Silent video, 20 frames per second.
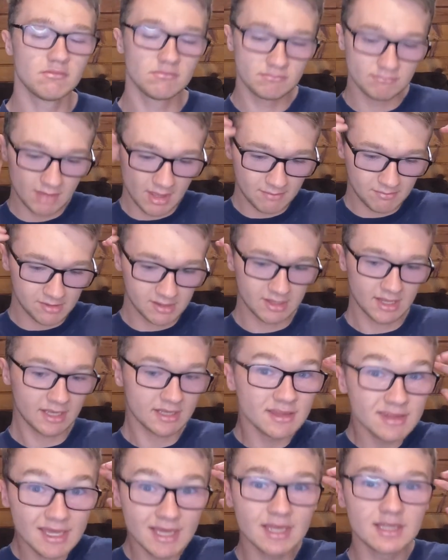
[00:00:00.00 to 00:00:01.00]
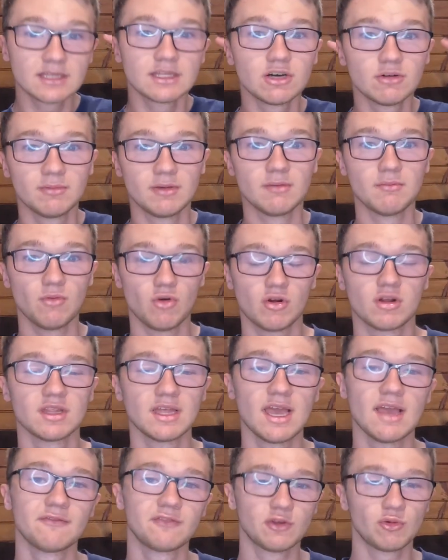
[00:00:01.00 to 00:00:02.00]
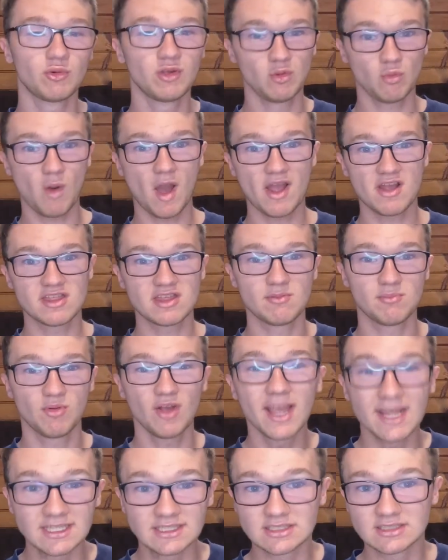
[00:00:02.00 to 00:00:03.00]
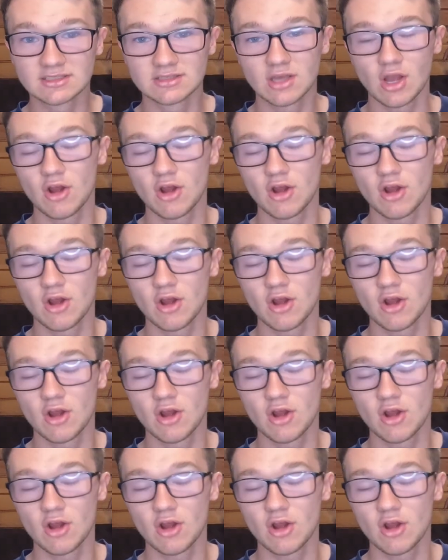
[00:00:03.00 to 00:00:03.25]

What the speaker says: maybe like think a little bit more. They have to rewire their brains.